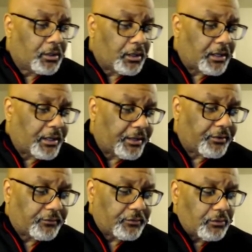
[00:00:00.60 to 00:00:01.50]

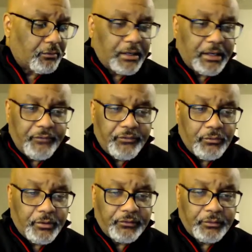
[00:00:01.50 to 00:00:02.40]
And so if you
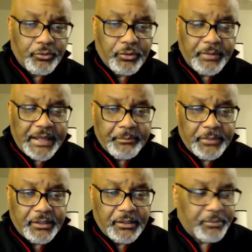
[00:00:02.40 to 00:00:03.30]
want to support Black
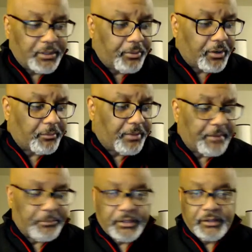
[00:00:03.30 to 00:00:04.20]
media and be a part of
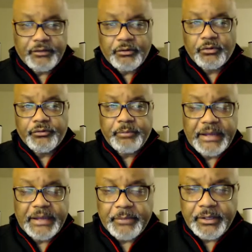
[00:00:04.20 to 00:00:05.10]
Black media and the growth of
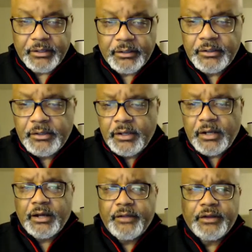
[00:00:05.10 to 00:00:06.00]
Black media,
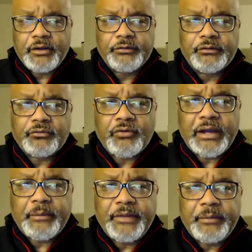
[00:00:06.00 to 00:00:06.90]
then go
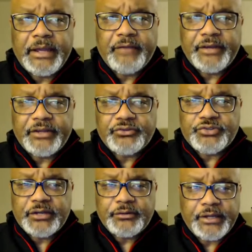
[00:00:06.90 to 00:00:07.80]
subscribe,
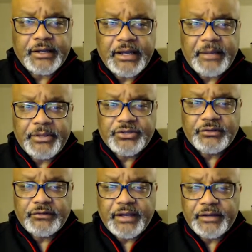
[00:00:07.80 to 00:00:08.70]
theblackfinancialchannel.com. Make sure you
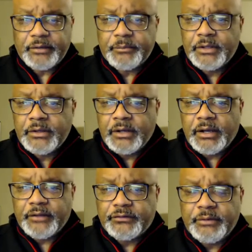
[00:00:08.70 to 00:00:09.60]
sign up.
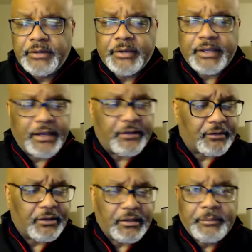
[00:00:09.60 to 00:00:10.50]
So anyway, guys,
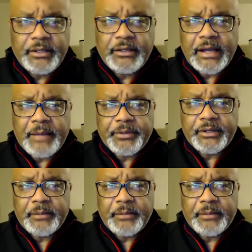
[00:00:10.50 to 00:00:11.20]
let me hop in.